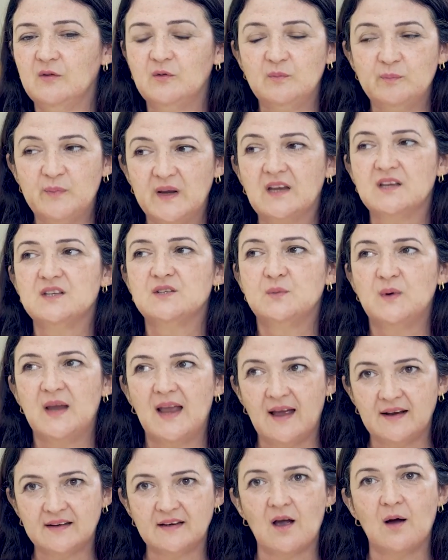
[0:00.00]
Because we
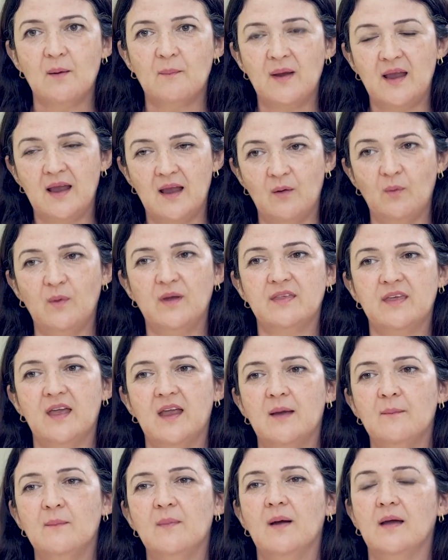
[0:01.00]
had come here with
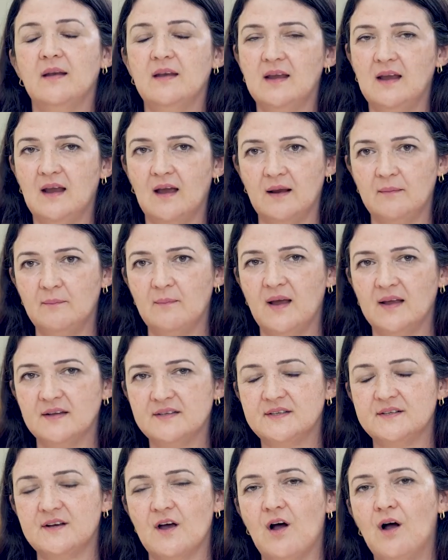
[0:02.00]
him and he had met
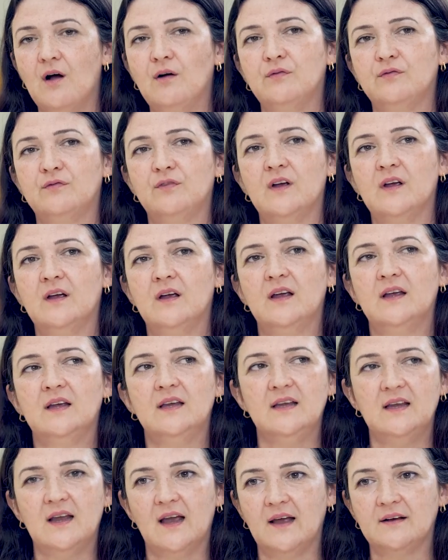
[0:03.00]
staff,
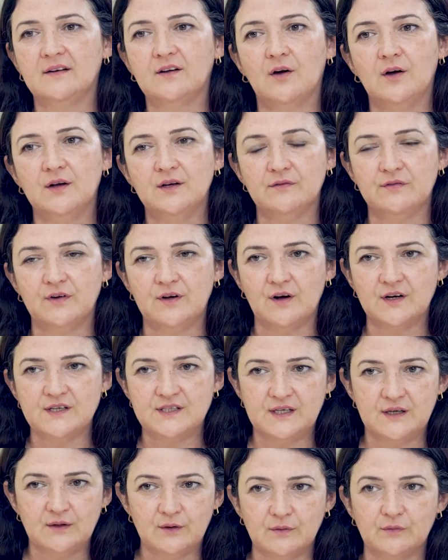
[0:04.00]
he had kind of an
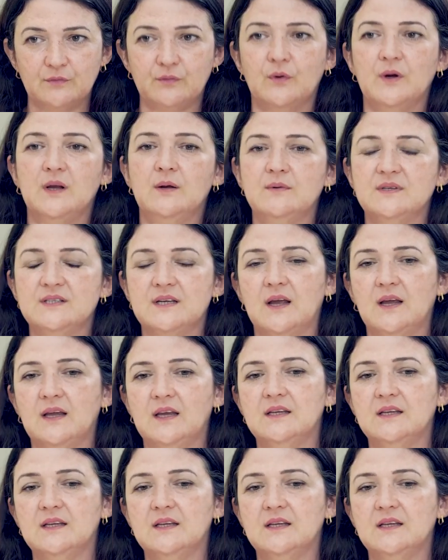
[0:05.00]
idea of what he was going